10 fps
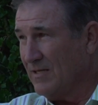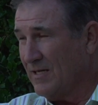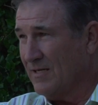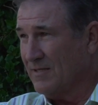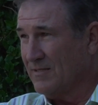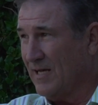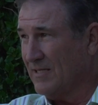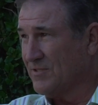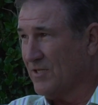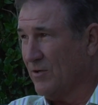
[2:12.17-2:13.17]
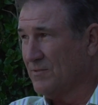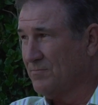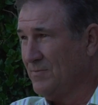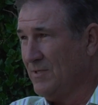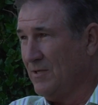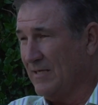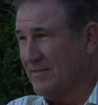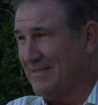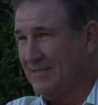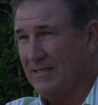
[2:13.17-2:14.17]
The Dodgers always, I was
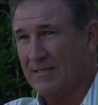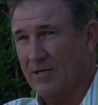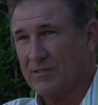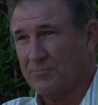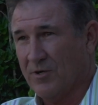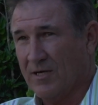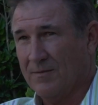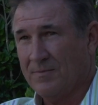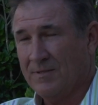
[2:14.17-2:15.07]
18, they always brought